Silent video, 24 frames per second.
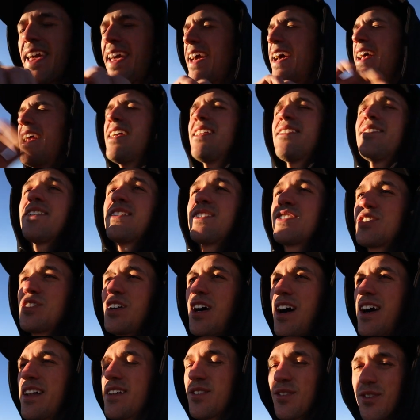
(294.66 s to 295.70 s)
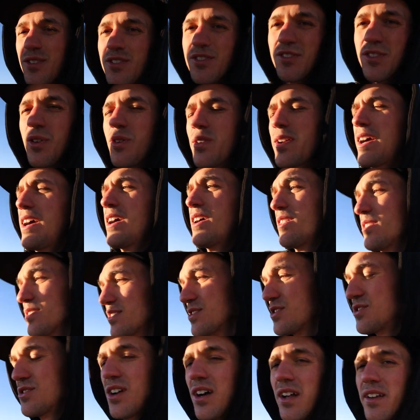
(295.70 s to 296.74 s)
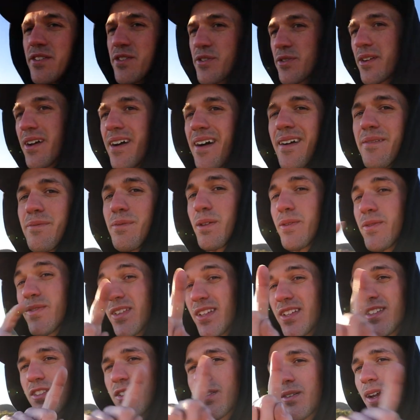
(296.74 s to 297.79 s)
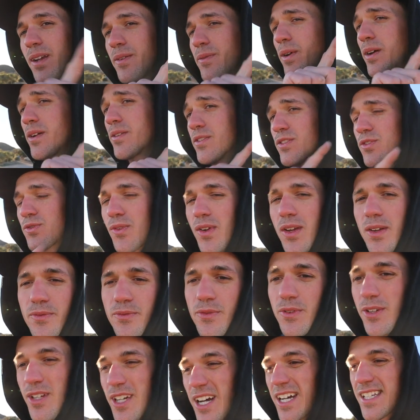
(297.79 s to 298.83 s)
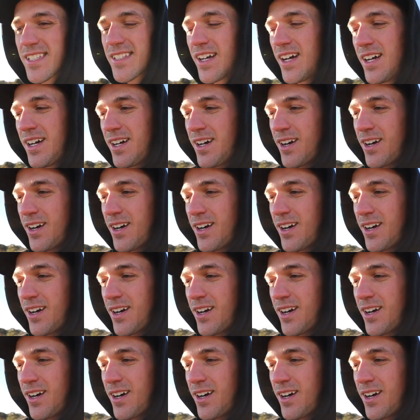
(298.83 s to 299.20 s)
anything shot, and you're in SoCal, John is your guy. I'm going to leave his Instagram on the screen for you guys.